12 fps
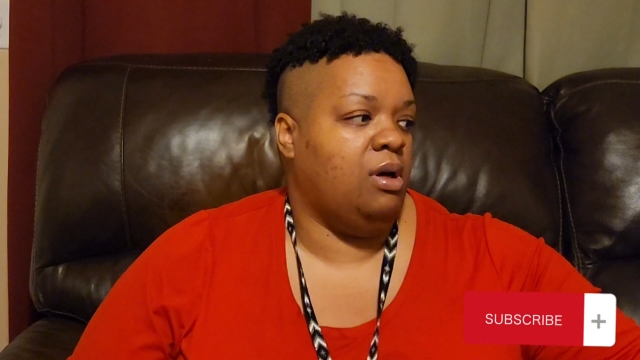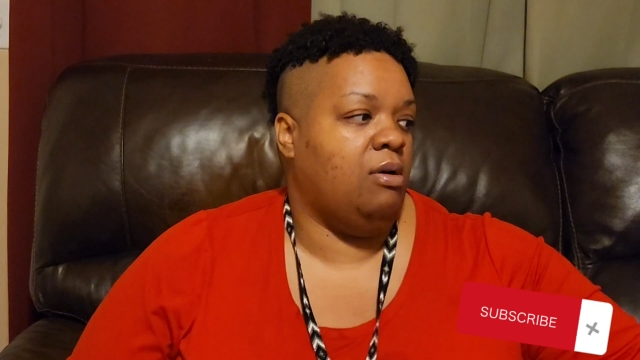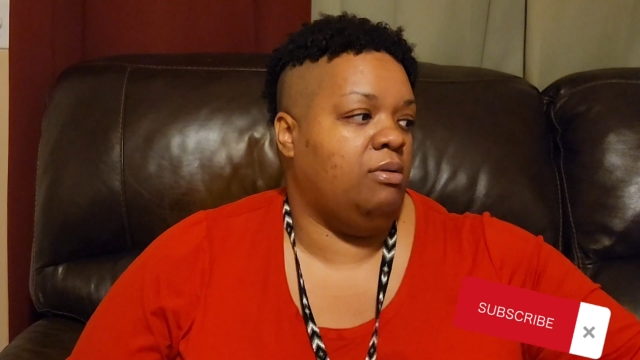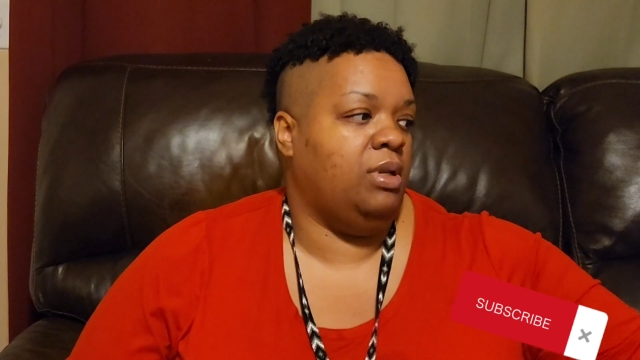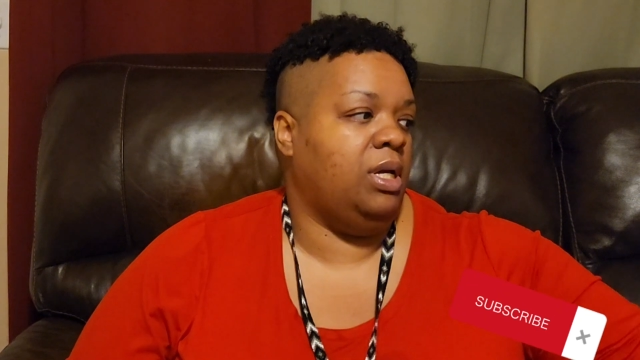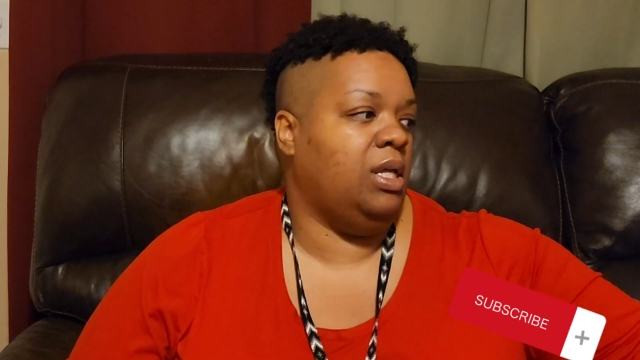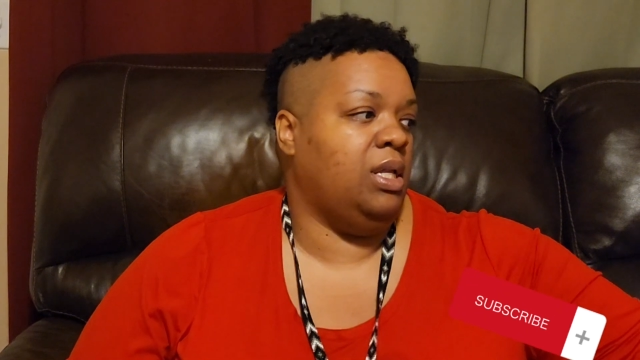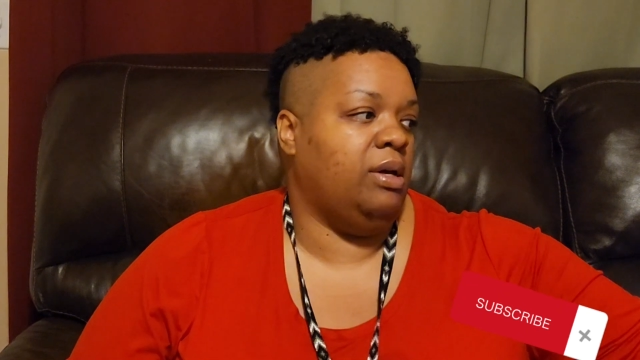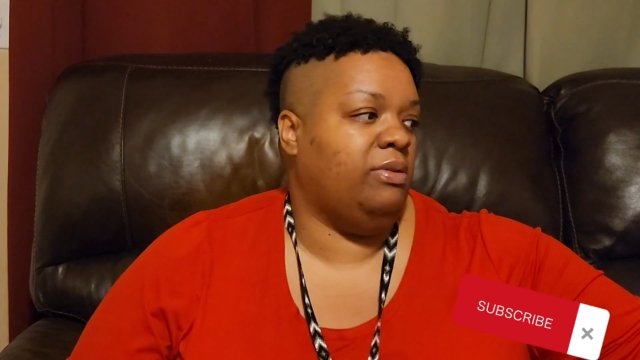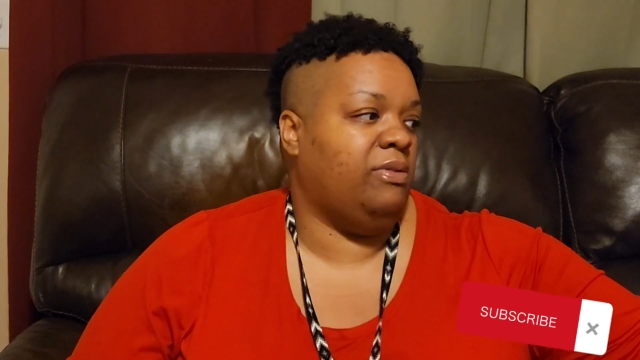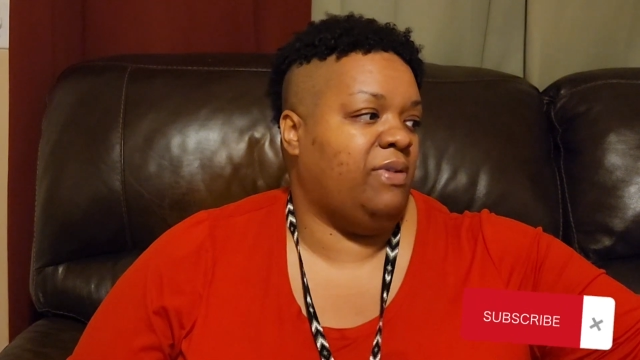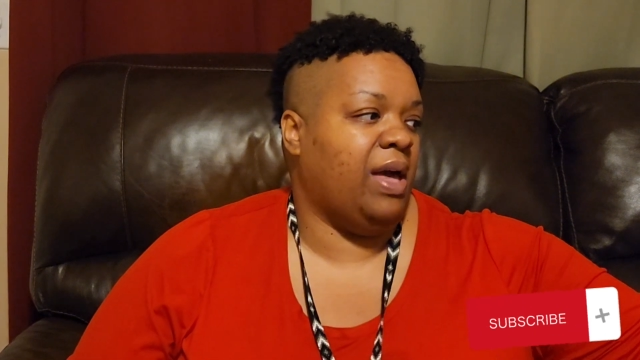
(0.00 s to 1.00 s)
on any
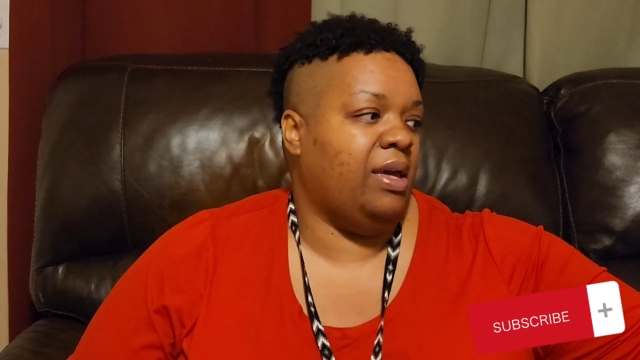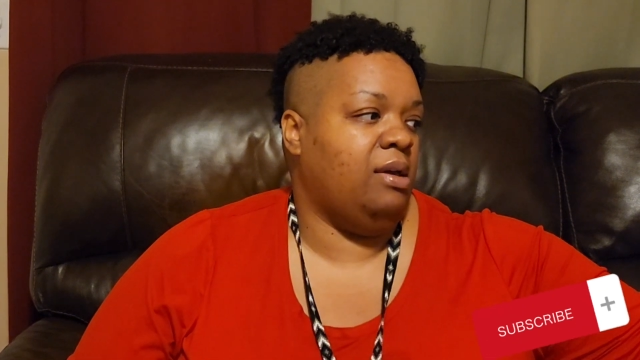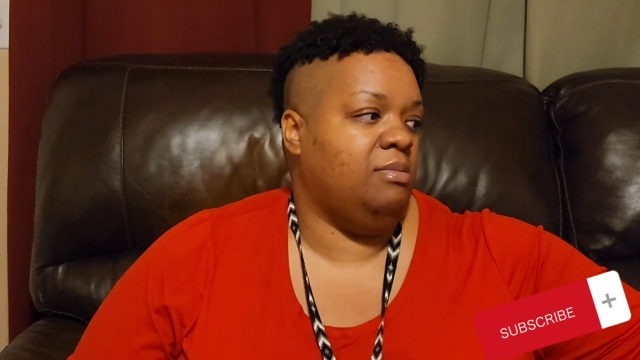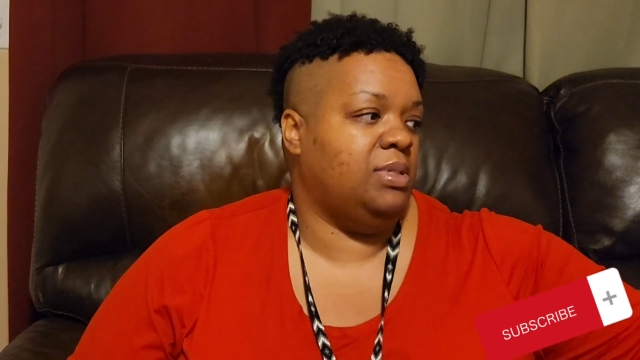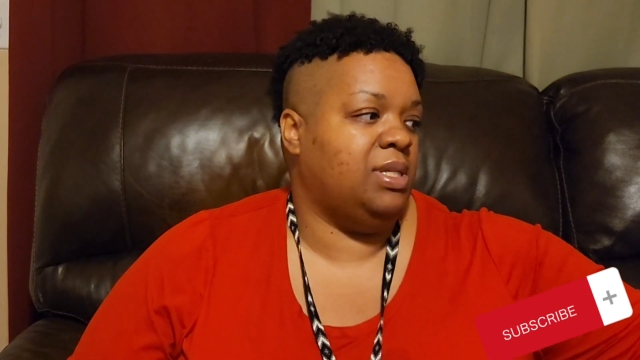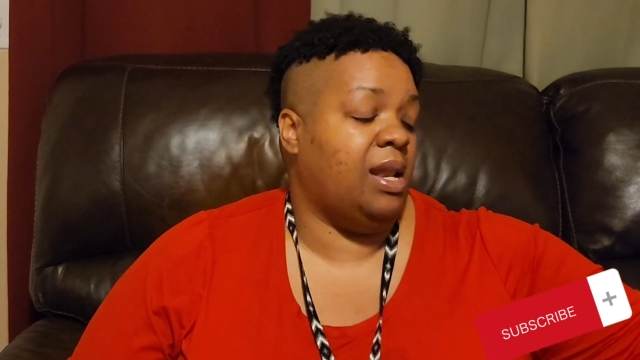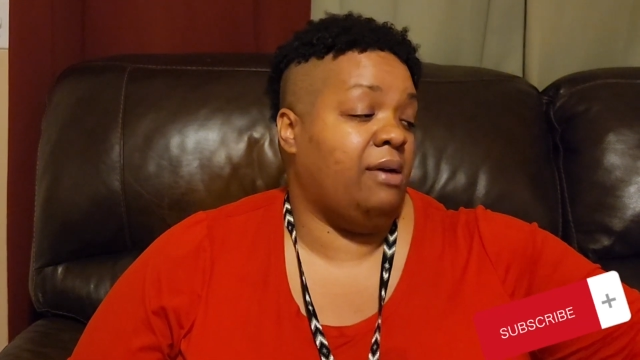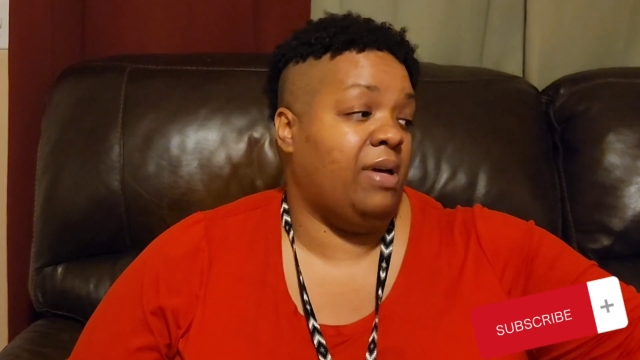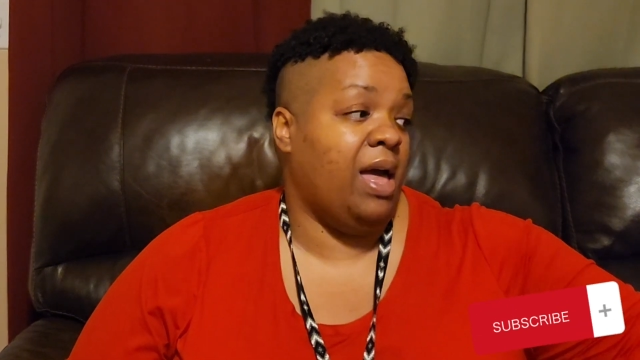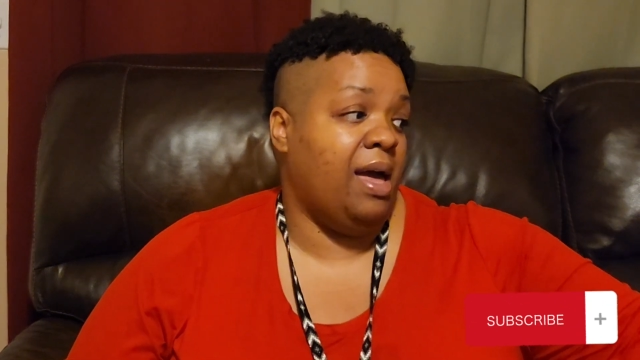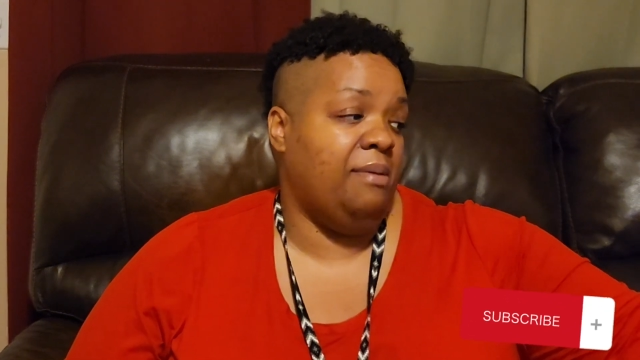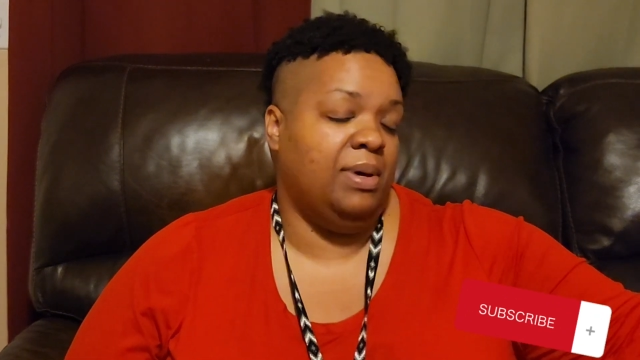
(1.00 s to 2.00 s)
of the vacuums that I
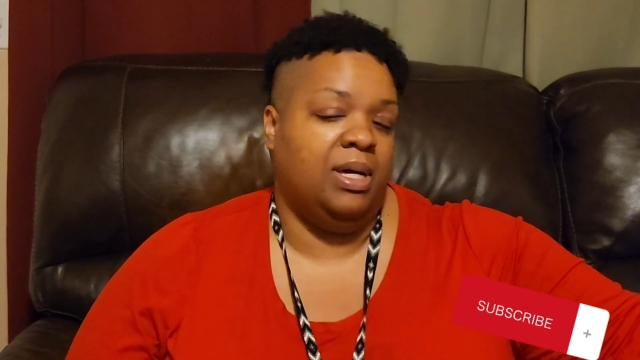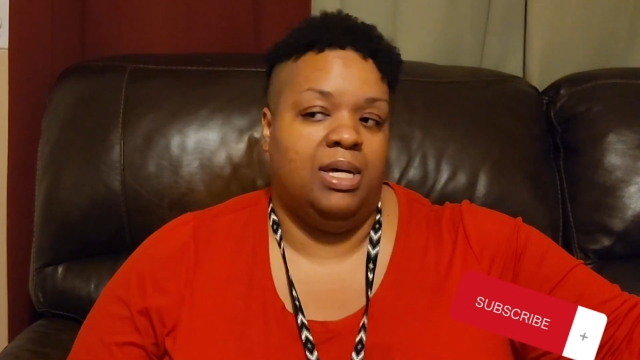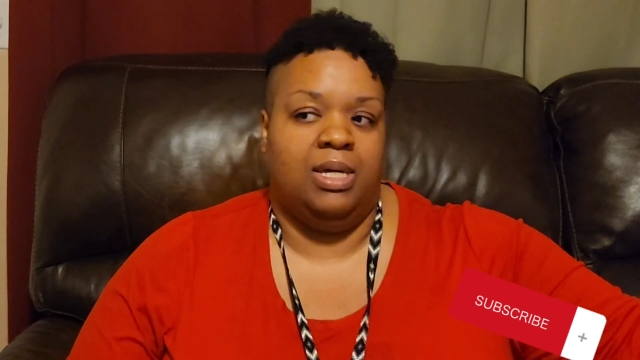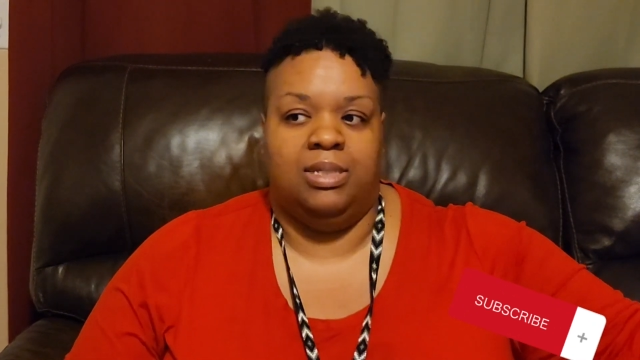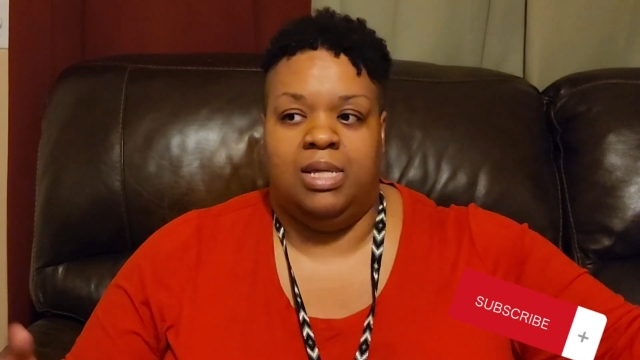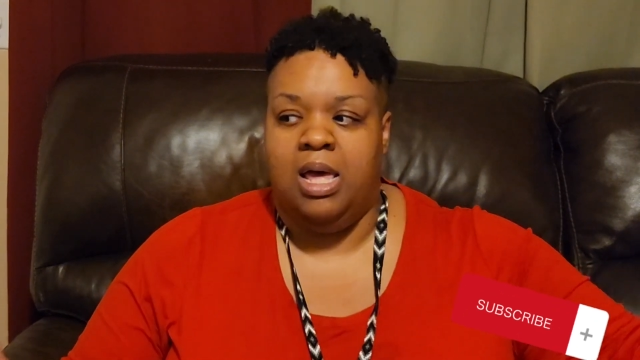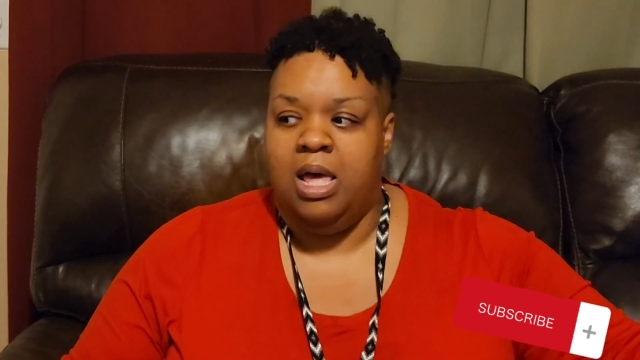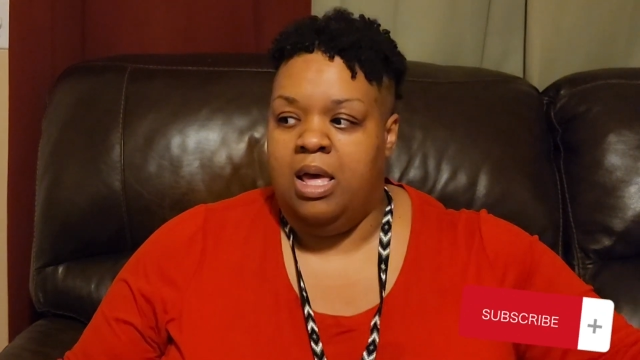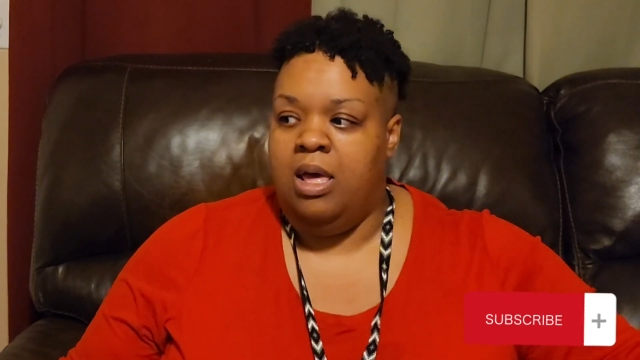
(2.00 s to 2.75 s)
had because